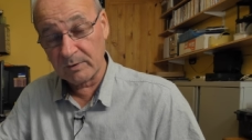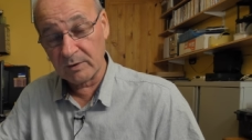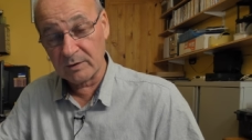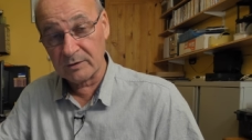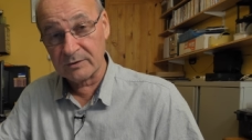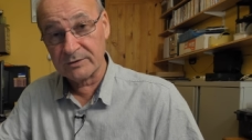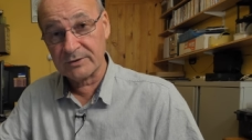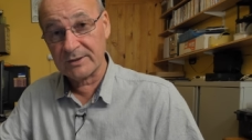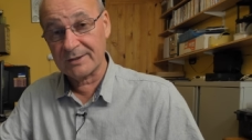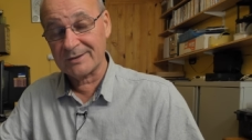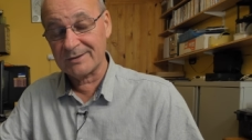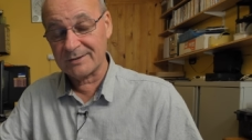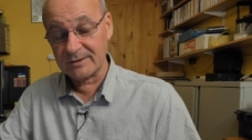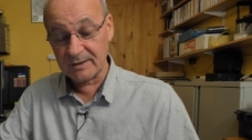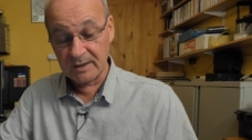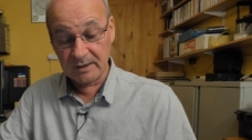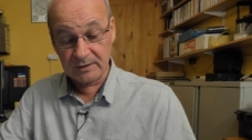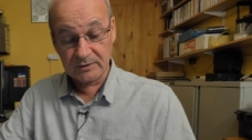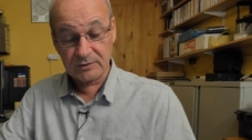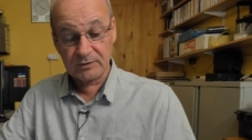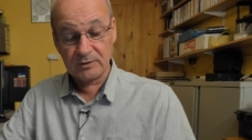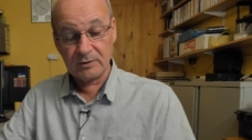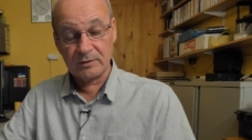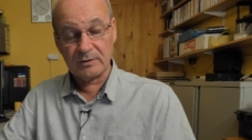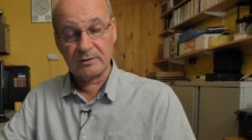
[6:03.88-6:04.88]
models since
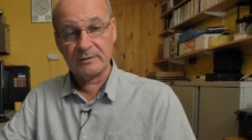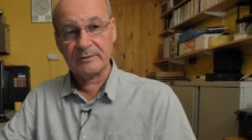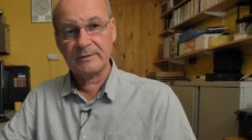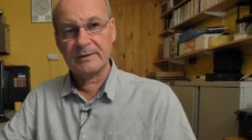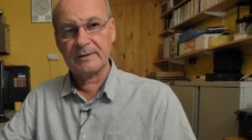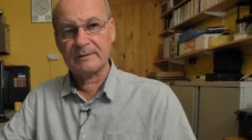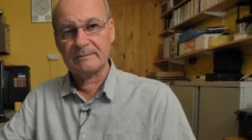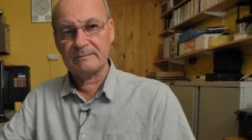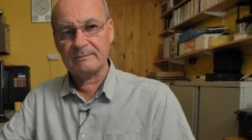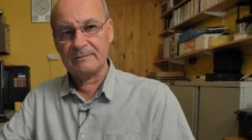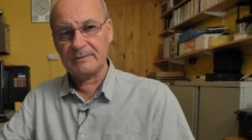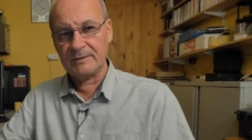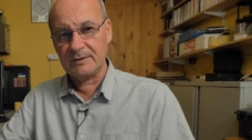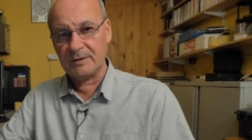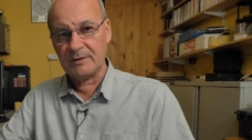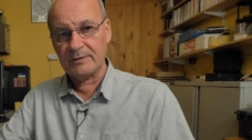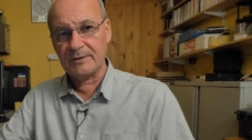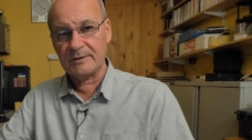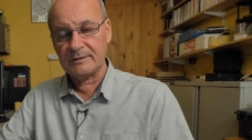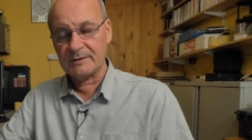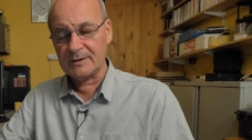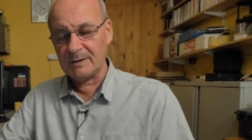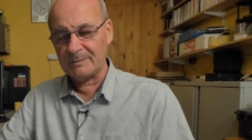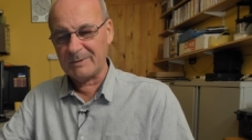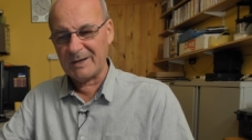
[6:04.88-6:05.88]
then, so they, you know,
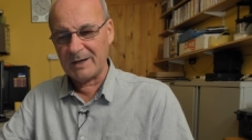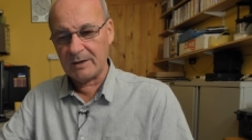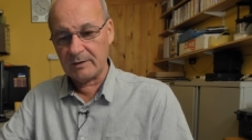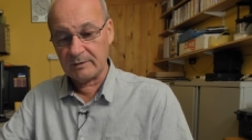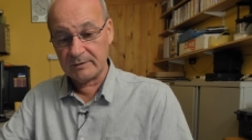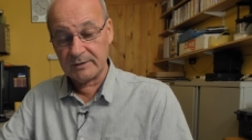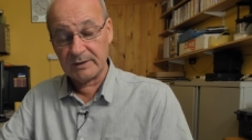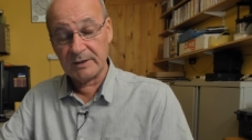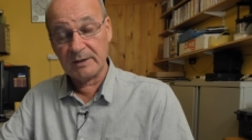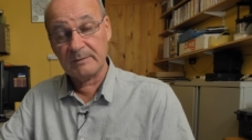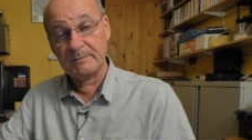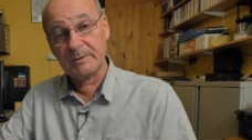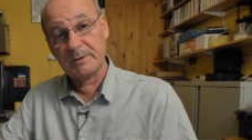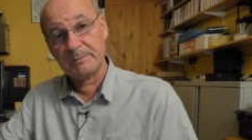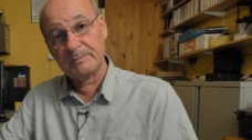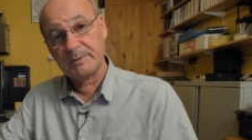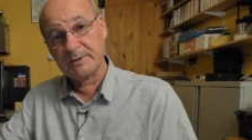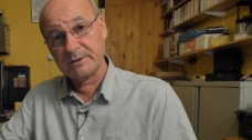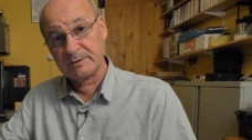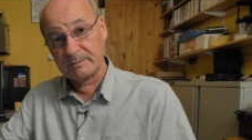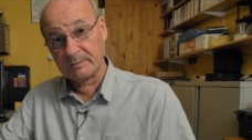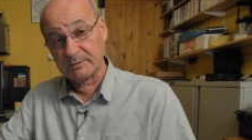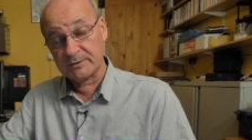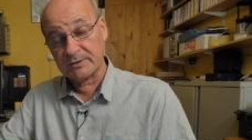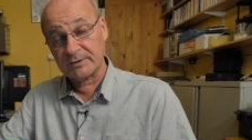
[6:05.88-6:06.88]
they're a little bit out of date, but the
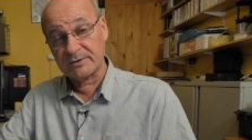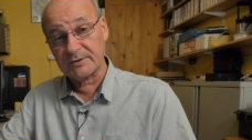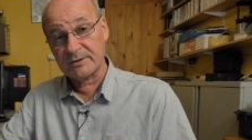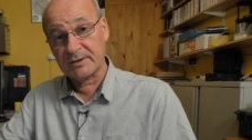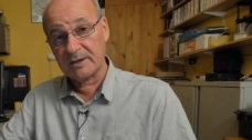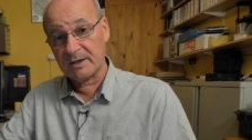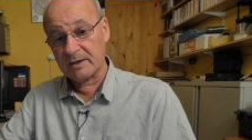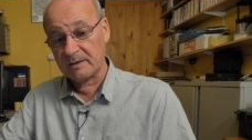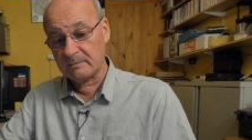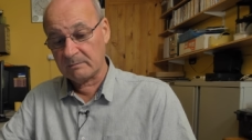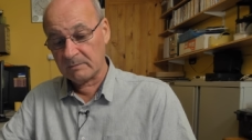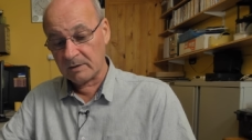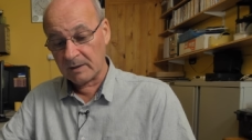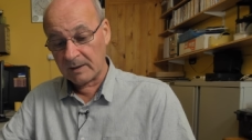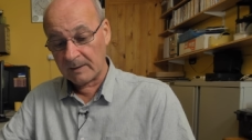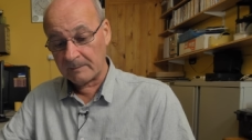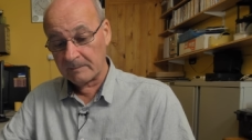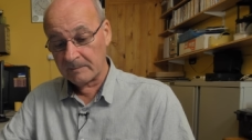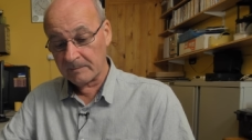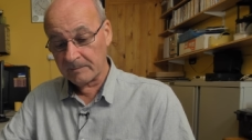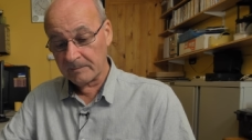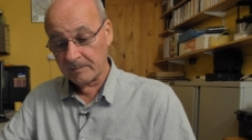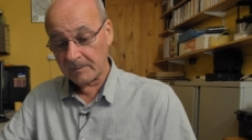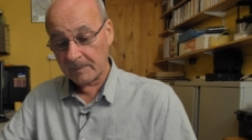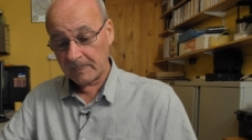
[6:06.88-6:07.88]
principle's the same.
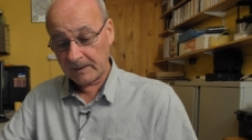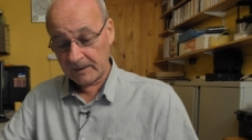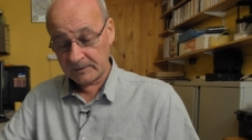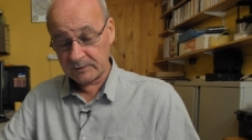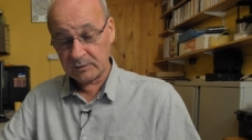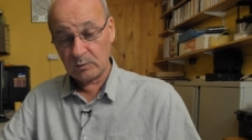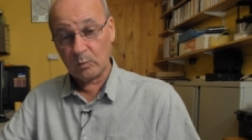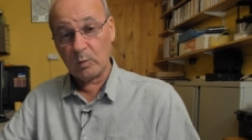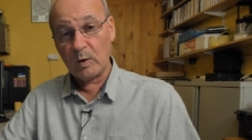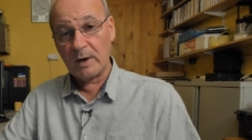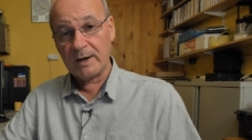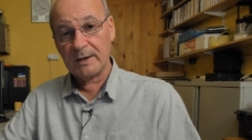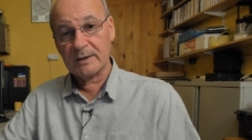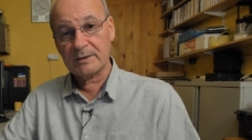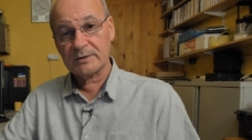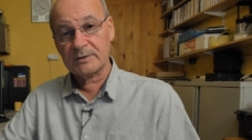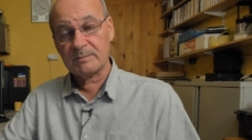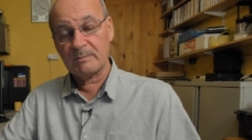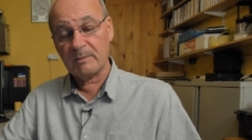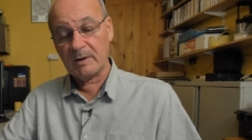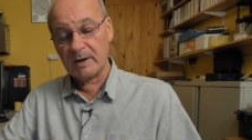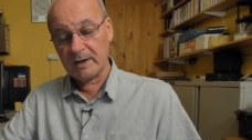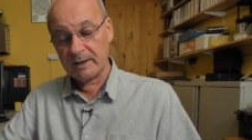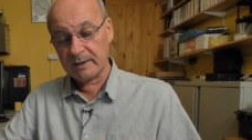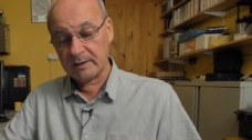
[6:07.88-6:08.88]
It's a
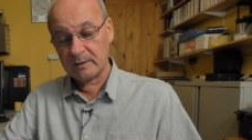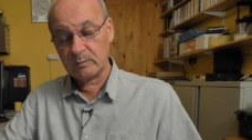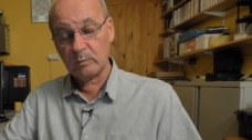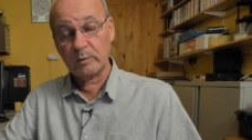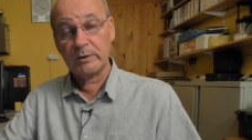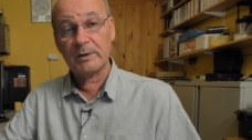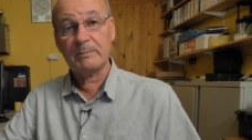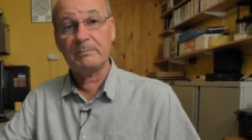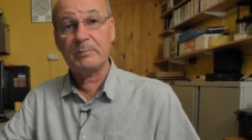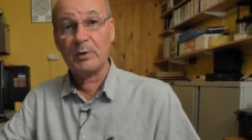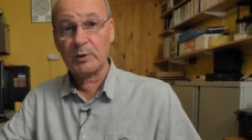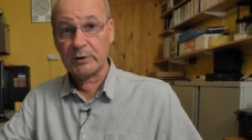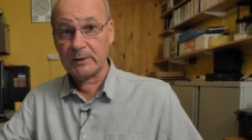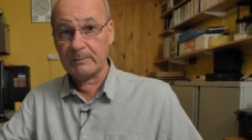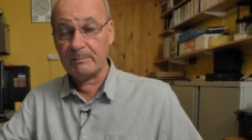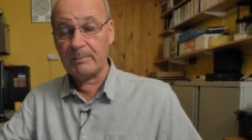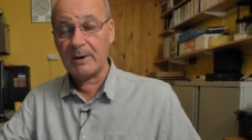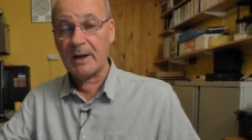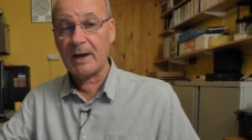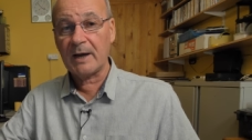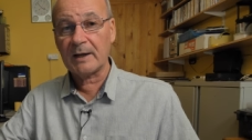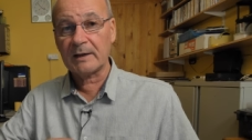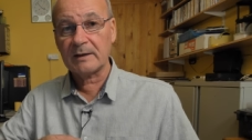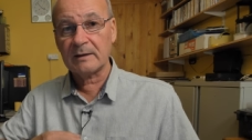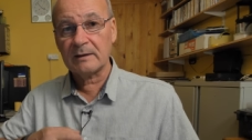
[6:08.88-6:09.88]
wireless mic with a body
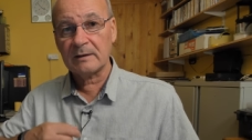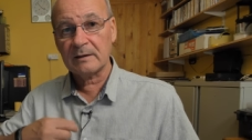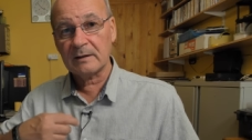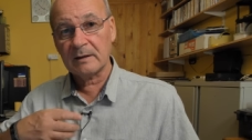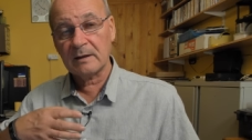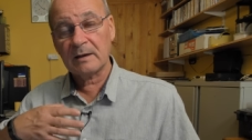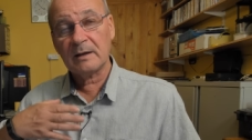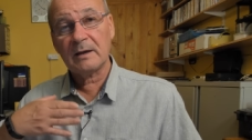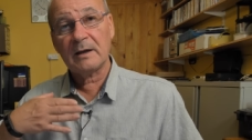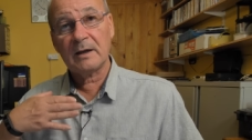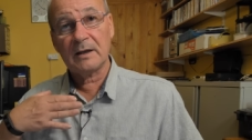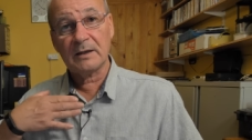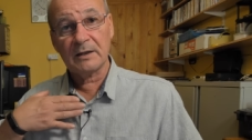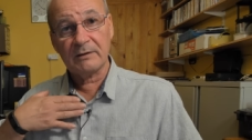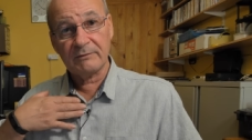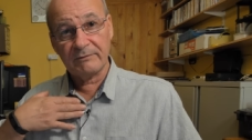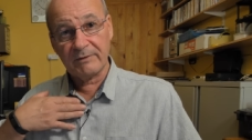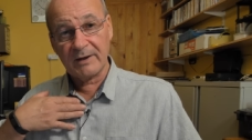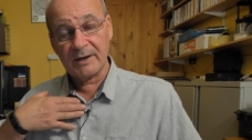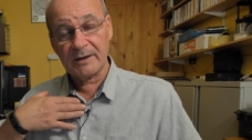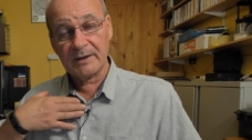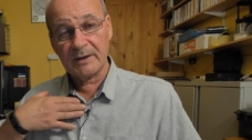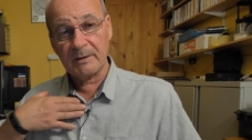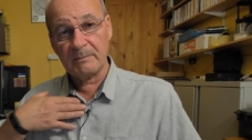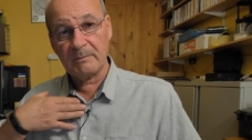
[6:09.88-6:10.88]
pack a
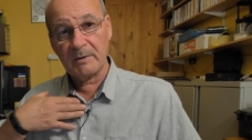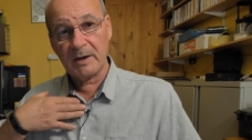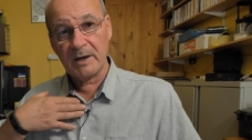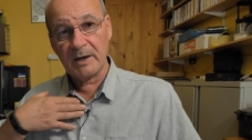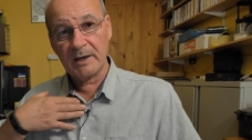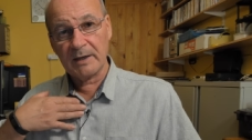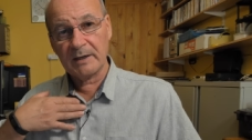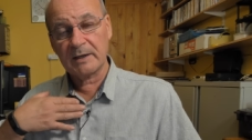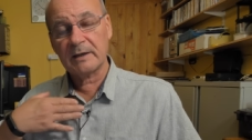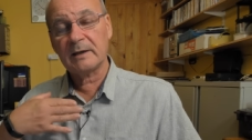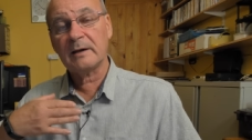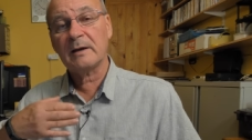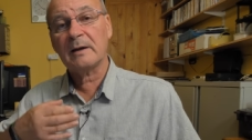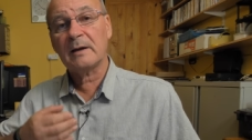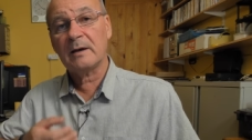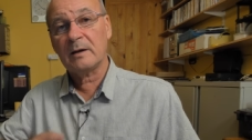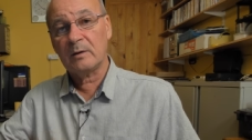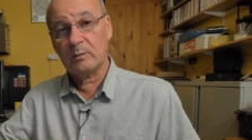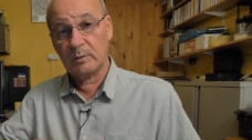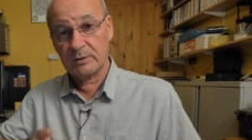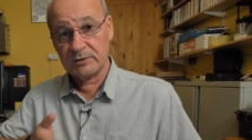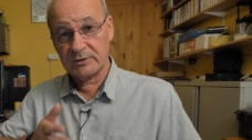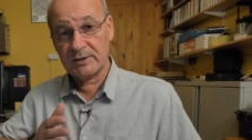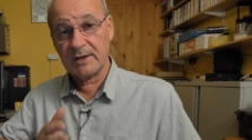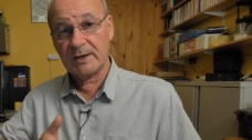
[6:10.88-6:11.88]
Lavalier mic,
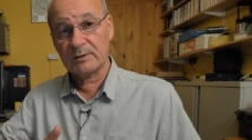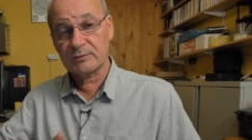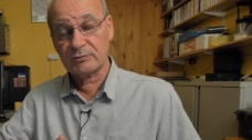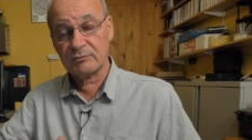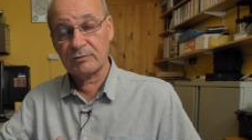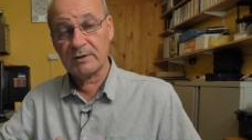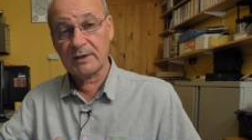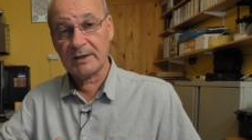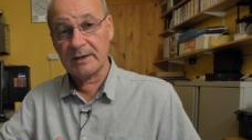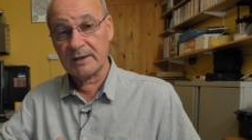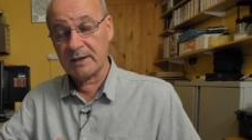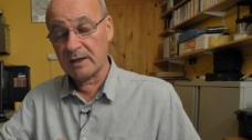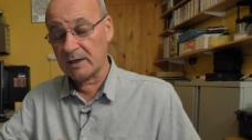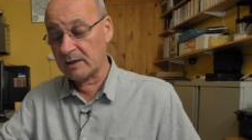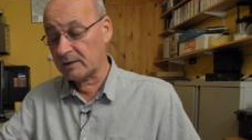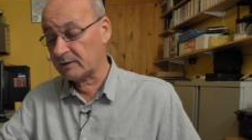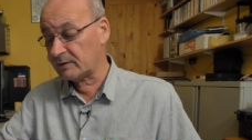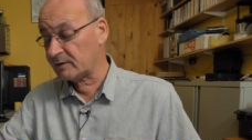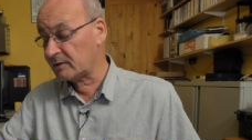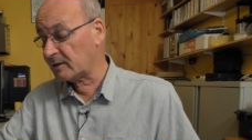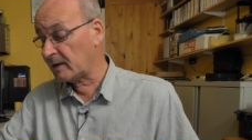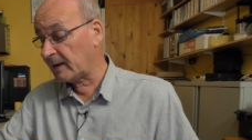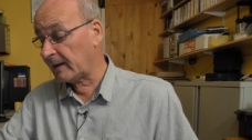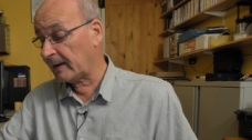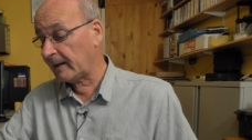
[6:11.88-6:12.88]
which sounds really
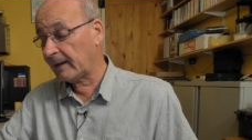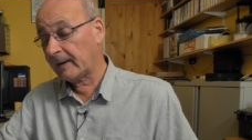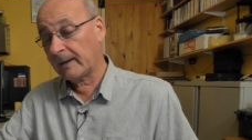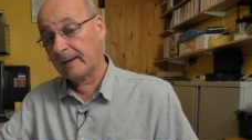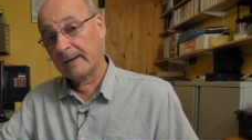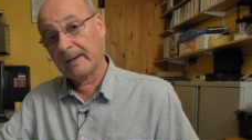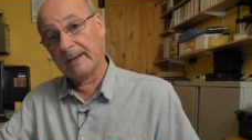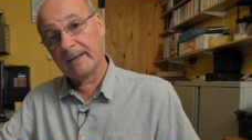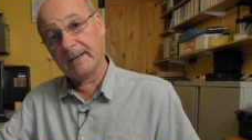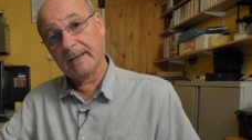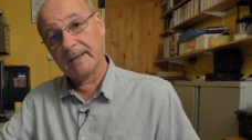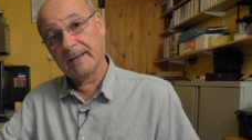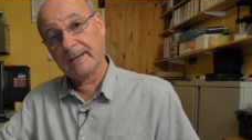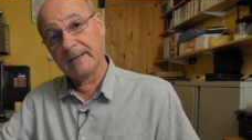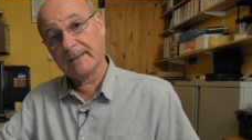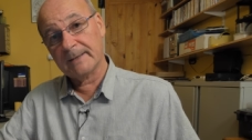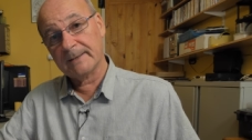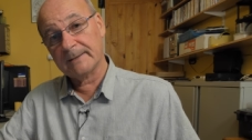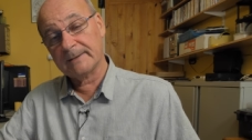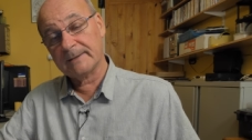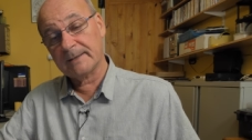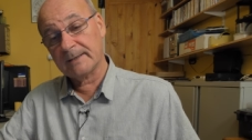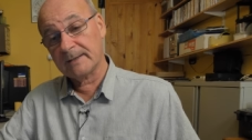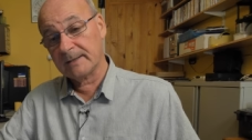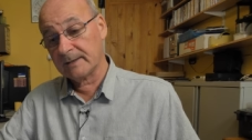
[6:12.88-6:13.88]
nice,
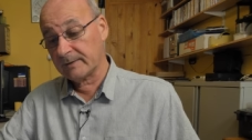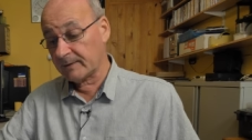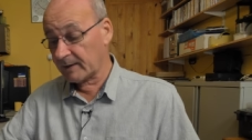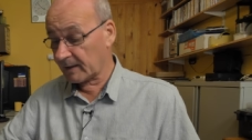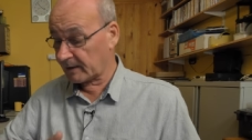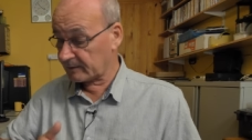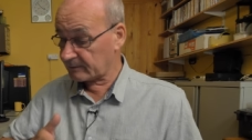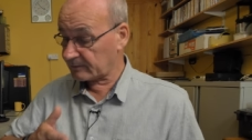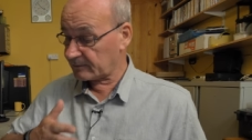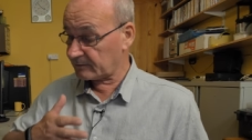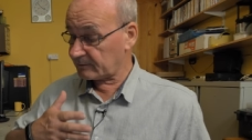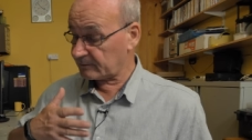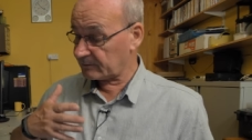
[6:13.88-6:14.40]
and uh, that